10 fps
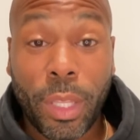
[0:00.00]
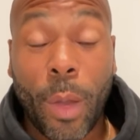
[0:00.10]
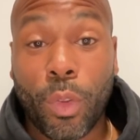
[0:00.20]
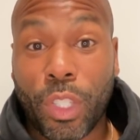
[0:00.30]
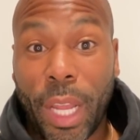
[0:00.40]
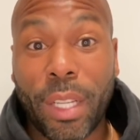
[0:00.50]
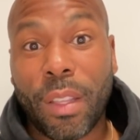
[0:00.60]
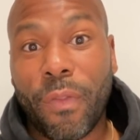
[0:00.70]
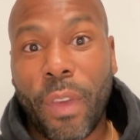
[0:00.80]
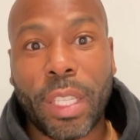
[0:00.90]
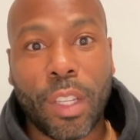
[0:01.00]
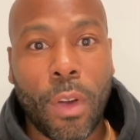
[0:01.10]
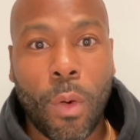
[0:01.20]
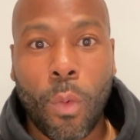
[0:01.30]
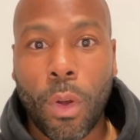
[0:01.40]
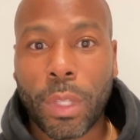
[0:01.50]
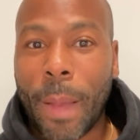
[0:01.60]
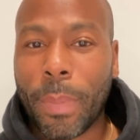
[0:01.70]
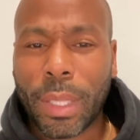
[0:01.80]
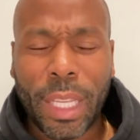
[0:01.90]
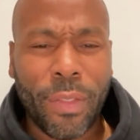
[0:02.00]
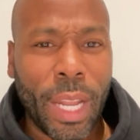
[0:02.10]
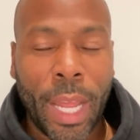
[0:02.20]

that will change the face of our world. I believe it.